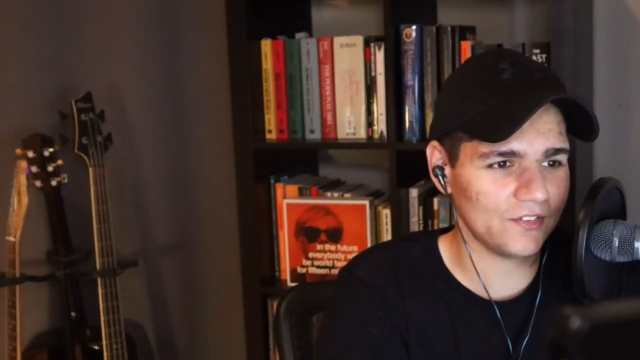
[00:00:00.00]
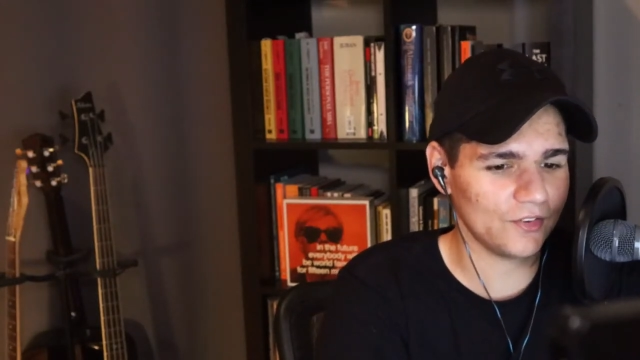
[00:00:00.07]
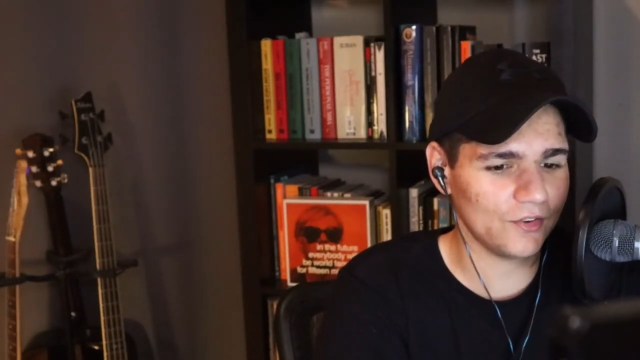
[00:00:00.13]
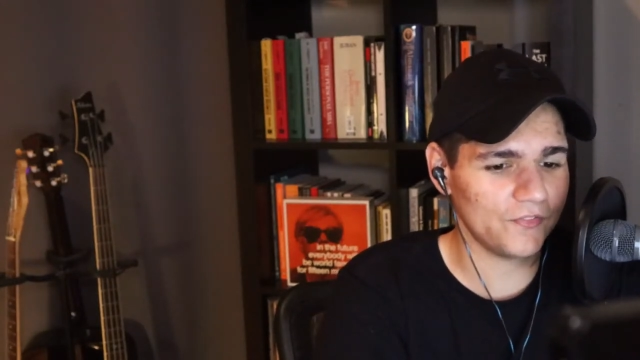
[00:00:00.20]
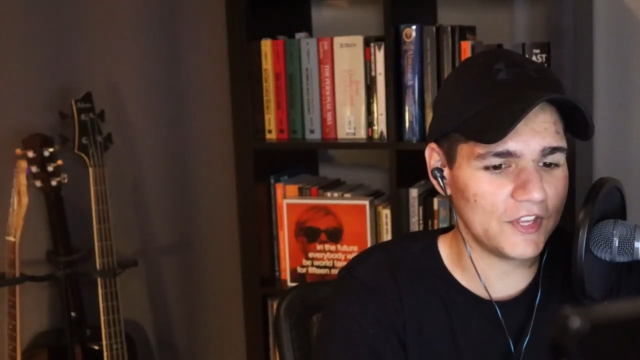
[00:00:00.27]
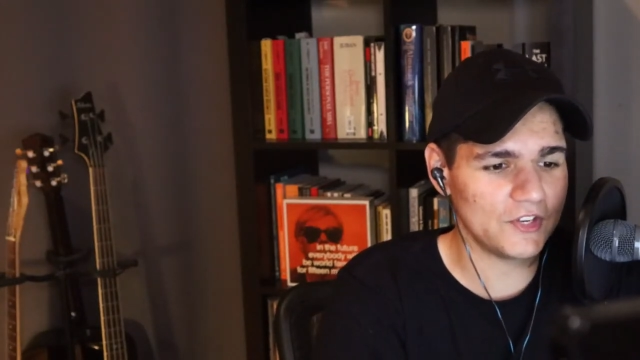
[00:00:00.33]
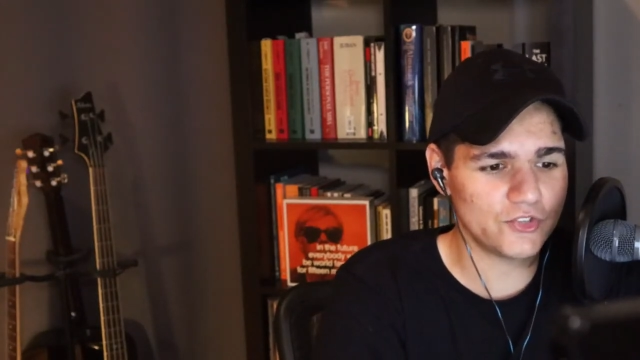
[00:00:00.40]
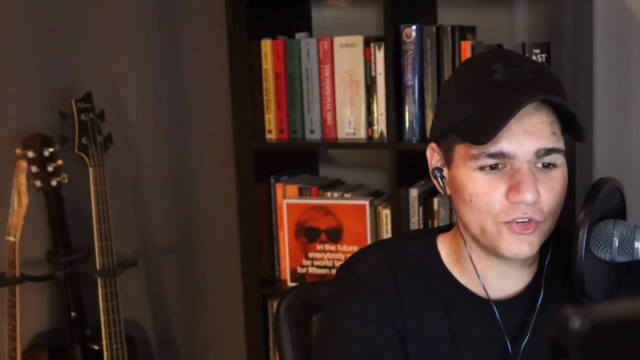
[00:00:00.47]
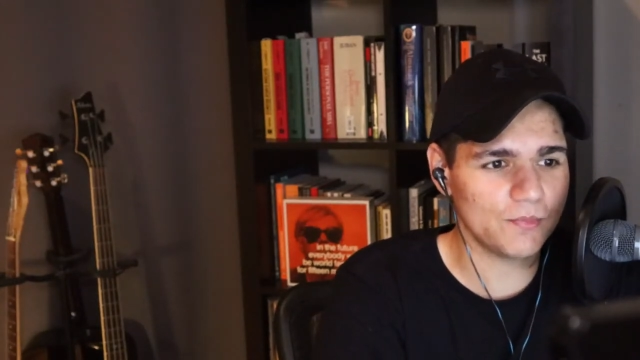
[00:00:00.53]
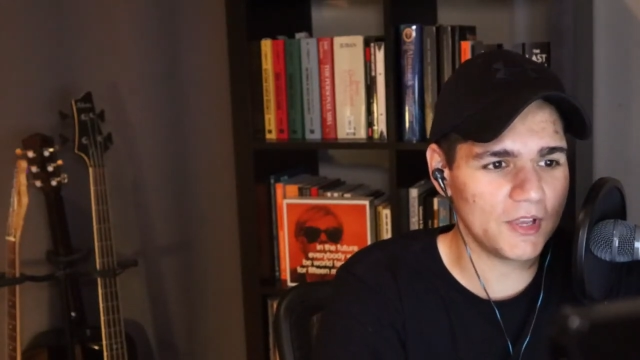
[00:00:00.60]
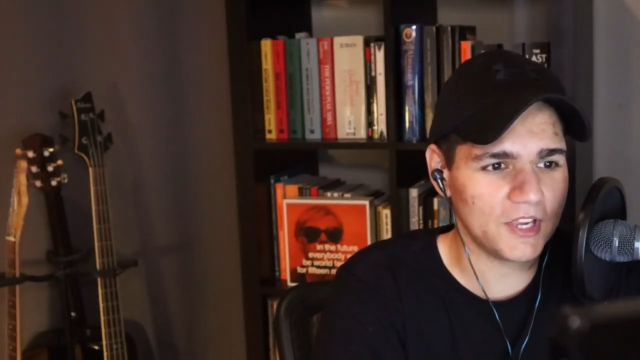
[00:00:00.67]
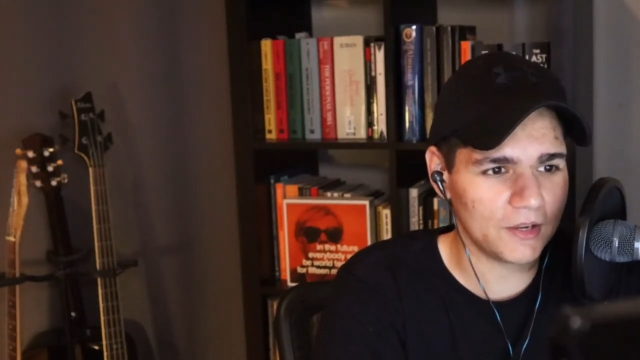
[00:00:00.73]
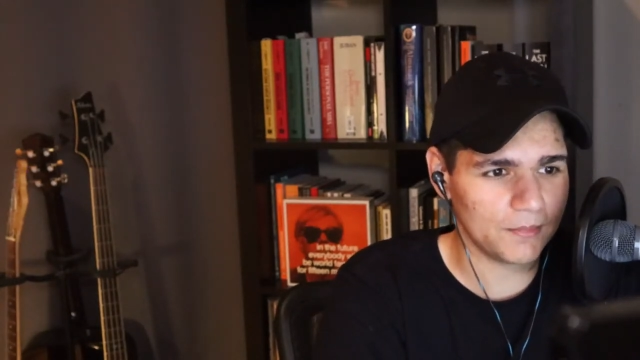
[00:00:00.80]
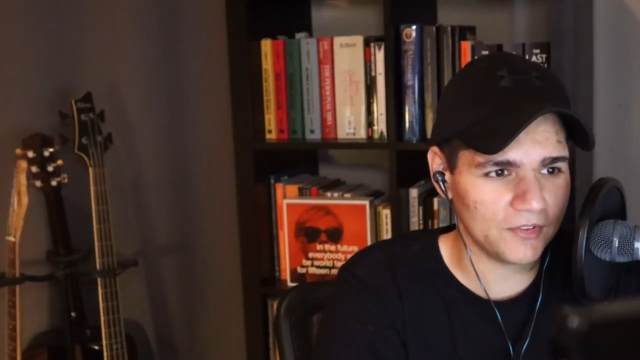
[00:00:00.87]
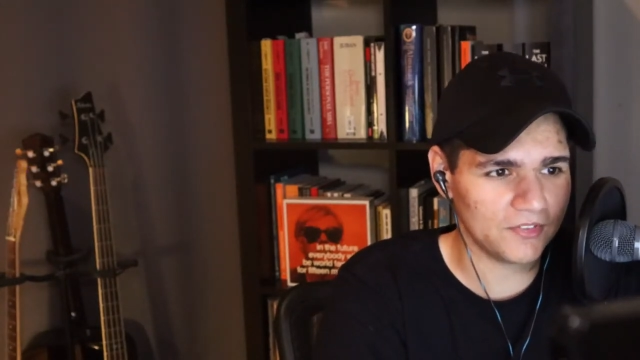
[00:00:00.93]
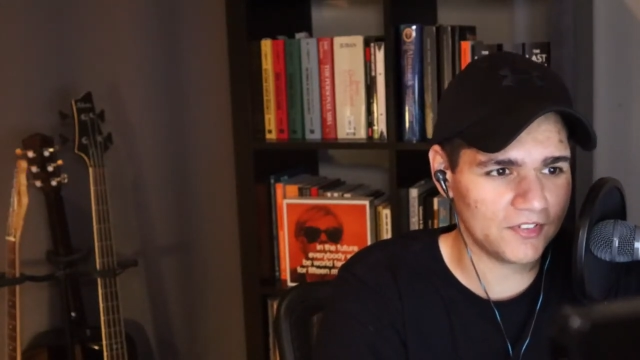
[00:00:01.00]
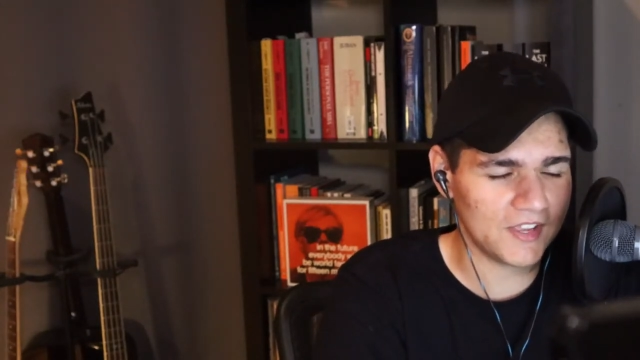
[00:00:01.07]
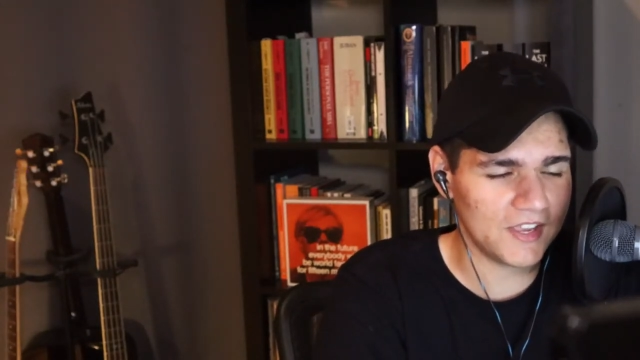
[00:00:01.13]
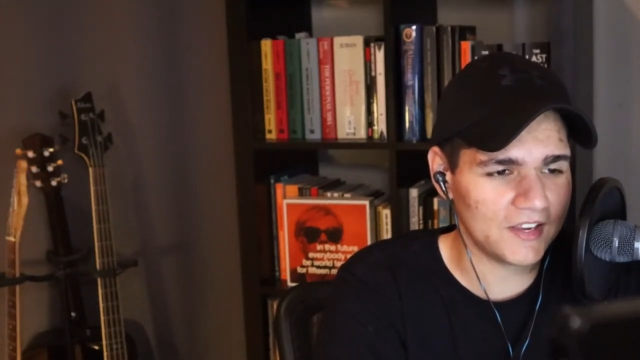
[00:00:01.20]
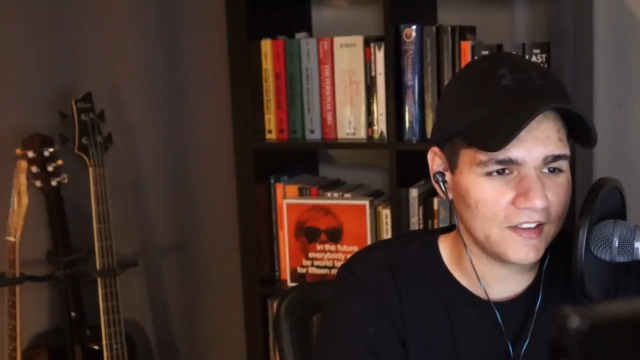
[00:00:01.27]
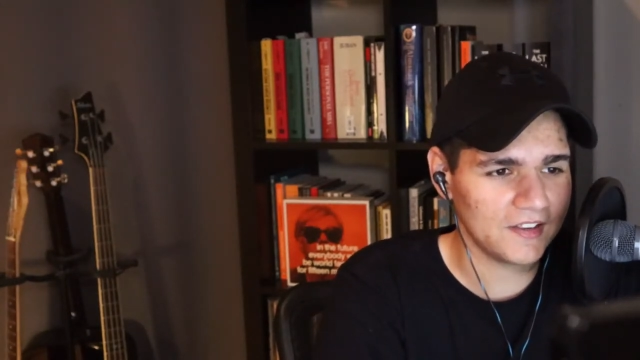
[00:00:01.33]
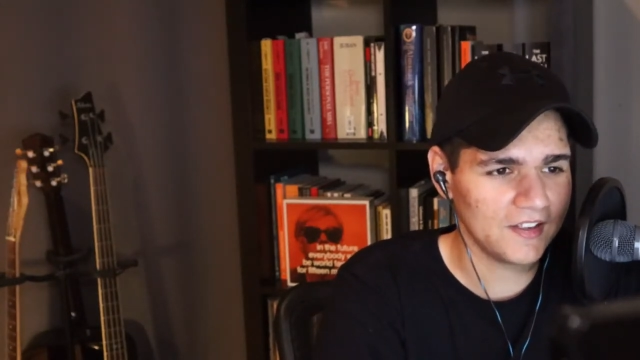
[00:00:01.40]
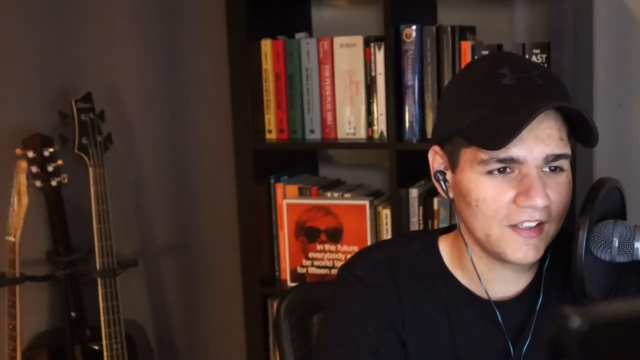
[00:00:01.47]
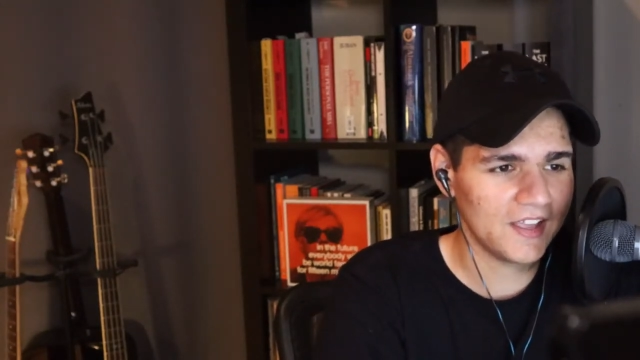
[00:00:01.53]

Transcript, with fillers: So if they do make a mistake,